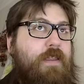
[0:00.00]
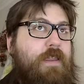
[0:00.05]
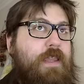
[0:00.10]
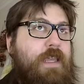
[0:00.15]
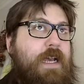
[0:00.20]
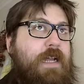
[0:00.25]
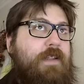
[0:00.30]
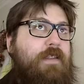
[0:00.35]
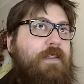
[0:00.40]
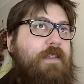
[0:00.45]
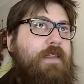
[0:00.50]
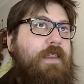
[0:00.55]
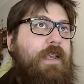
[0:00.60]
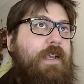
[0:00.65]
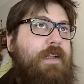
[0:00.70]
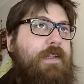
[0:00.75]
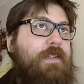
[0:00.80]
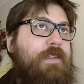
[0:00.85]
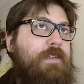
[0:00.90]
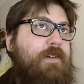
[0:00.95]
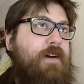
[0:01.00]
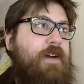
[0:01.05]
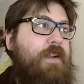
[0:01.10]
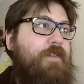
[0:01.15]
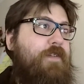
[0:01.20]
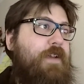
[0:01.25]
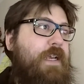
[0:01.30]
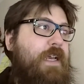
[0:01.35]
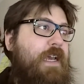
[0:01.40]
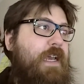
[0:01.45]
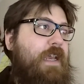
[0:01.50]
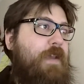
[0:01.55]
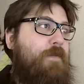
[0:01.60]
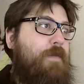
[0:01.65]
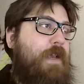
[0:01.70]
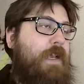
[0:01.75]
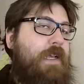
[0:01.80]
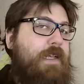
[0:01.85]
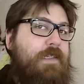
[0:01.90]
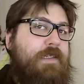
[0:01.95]
that the design of a
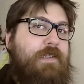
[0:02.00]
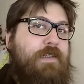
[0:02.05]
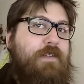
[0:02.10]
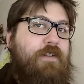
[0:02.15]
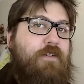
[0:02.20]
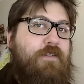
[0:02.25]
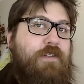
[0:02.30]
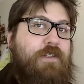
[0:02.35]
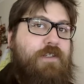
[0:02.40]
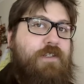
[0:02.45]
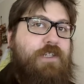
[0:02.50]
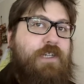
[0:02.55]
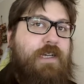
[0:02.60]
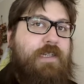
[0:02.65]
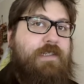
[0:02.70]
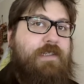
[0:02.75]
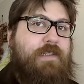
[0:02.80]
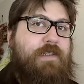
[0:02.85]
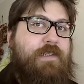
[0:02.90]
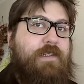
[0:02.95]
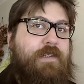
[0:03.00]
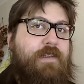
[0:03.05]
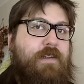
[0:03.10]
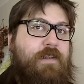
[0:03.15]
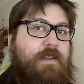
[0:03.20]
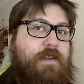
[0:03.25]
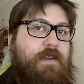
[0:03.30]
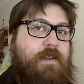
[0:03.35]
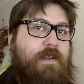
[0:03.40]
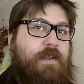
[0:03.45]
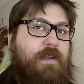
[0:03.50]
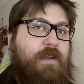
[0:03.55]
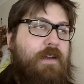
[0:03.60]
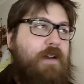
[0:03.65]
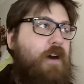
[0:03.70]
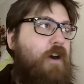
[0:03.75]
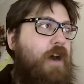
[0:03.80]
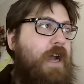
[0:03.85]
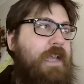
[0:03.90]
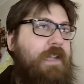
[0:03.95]
game is not just
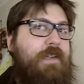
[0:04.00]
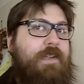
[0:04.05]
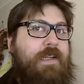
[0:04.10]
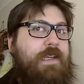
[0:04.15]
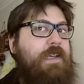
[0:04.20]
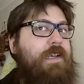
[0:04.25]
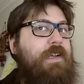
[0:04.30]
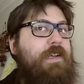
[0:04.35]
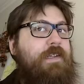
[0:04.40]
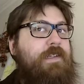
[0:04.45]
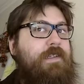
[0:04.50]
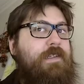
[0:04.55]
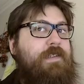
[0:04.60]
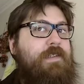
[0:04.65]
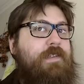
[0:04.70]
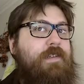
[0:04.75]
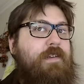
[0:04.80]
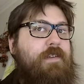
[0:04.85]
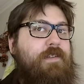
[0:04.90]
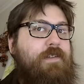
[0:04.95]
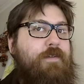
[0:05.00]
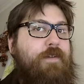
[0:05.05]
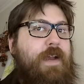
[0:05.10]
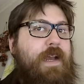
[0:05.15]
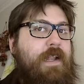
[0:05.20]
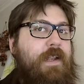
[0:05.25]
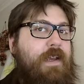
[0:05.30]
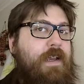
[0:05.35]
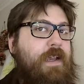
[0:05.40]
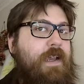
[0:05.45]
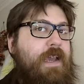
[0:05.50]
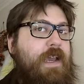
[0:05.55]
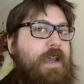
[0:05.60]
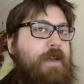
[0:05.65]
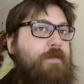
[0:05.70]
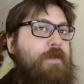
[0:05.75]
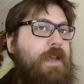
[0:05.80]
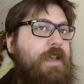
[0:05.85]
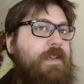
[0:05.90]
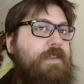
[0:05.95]
ideas surrounding a
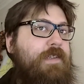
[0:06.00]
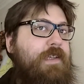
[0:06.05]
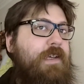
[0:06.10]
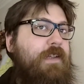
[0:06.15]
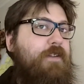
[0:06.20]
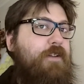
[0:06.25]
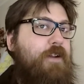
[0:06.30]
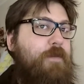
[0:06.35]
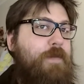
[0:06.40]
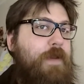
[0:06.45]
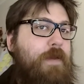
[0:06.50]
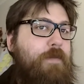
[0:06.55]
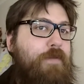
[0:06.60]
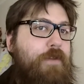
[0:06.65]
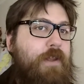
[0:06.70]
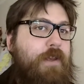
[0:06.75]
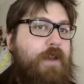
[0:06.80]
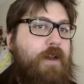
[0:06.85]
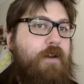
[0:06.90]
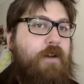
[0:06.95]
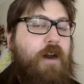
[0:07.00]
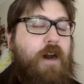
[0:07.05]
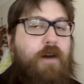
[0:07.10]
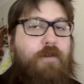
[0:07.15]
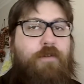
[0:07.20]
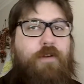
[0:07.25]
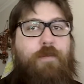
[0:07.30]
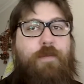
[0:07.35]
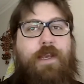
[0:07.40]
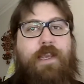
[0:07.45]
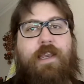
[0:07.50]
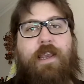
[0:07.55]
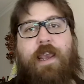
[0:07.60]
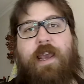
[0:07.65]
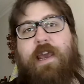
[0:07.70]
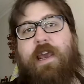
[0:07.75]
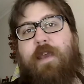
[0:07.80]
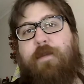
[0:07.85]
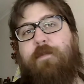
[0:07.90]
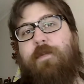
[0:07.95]
game. Now, you see a lot of people that go, I want to make a
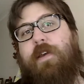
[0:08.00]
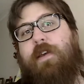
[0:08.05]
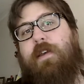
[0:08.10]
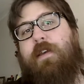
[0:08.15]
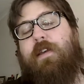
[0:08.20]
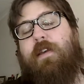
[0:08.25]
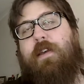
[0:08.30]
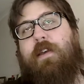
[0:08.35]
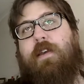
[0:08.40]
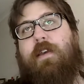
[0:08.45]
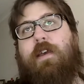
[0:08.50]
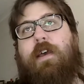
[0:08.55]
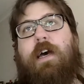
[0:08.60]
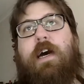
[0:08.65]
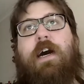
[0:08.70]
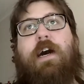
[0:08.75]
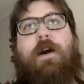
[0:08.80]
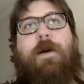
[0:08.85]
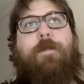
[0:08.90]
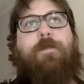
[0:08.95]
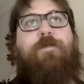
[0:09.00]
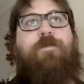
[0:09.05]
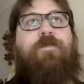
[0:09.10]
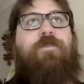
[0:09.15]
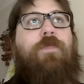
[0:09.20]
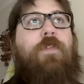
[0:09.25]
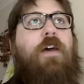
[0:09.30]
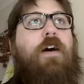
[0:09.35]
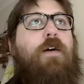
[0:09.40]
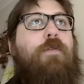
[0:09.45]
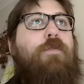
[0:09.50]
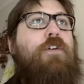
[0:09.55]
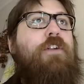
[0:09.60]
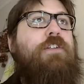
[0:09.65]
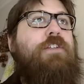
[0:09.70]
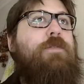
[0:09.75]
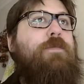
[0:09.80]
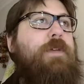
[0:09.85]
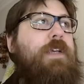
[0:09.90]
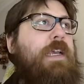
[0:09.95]
game. I want
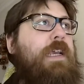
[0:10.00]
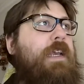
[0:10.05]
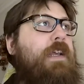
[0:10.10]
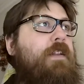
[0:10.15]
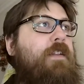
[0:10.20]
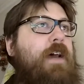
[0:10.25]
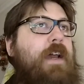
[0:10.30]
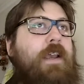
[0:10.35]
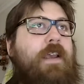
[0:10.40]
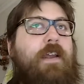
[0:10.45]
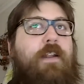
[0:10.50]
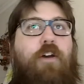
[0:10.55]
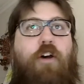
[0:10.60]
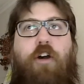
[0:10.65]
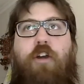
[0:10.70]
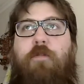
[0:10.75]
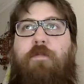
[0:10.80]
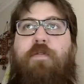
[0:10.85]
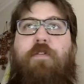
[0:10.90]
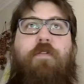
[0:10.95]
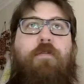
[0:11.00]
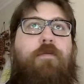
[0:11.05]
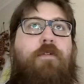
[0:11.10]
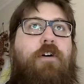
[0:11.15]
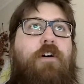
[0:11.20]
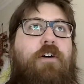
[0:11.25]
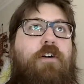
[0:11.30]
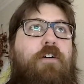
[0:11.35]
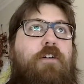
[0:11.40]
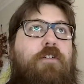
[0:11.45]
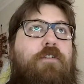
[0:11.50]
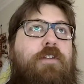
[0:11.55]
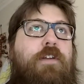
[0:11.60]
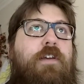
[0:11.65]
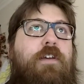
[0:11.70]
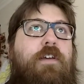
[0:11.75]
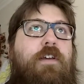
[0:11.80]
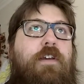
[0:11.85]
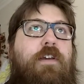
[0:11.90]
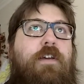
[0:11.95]
it to be like an open world
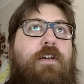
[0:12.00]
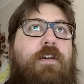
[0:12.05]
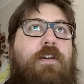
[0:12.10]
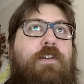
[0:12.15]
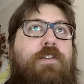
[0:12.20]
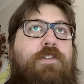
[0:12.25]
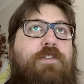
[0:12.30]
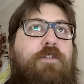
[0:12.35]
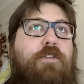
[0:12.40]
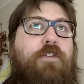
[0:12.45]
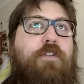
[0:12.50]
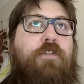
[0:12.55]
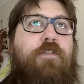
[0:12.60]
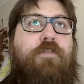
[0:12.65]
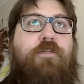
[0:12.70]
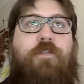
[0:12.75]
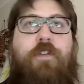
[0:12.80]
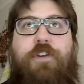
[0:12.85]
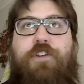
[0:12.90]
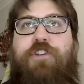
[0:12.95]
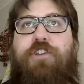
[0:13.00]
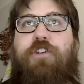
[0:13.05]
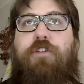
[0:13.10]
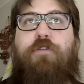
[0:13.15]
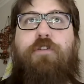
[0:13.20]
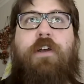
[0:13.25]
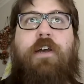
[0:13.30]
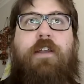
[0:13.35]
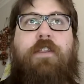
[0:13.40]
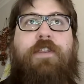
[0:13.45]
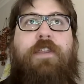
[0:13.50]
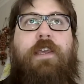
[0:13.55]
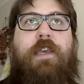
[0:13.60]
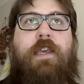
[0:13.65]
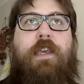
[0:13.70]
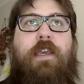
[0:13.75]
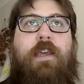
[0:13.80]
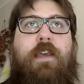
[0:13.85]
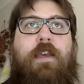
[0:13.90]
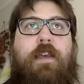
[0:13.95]
sort of shooter
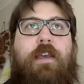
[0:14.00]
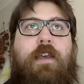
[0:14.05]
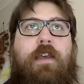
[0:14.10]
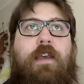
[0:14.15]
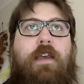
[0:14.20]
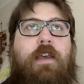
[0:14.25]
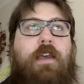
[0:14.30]
thing.